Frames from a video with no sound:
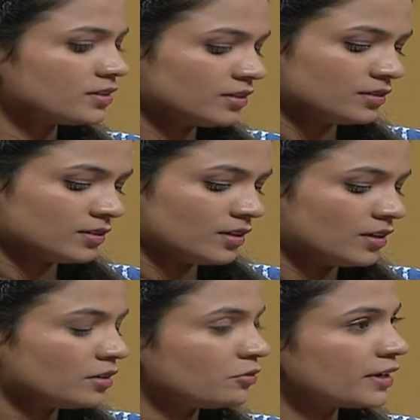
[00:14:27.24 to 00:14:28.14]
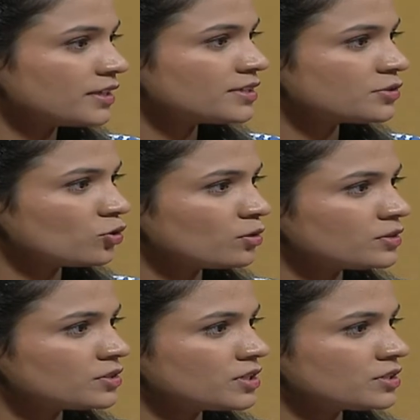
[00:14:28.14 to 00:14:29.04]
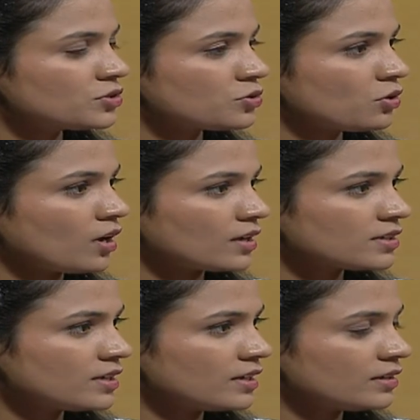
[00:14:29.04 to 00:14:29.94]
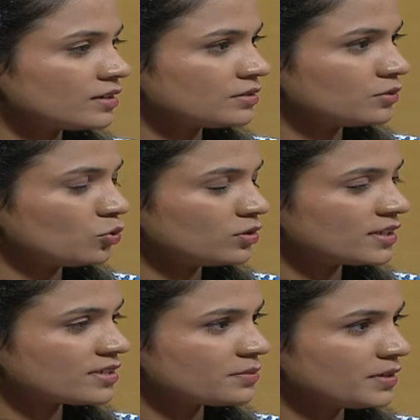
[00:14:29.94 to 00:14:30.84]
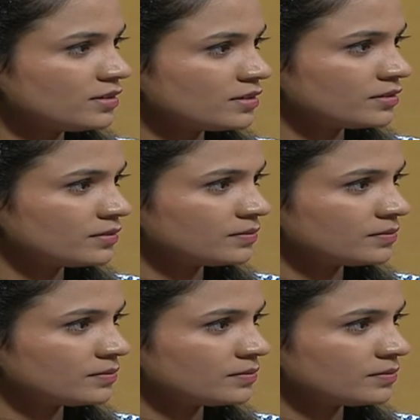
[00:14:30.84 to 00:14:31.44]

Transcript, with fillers: Father, why is Solomon just so harshly in the Old Testament?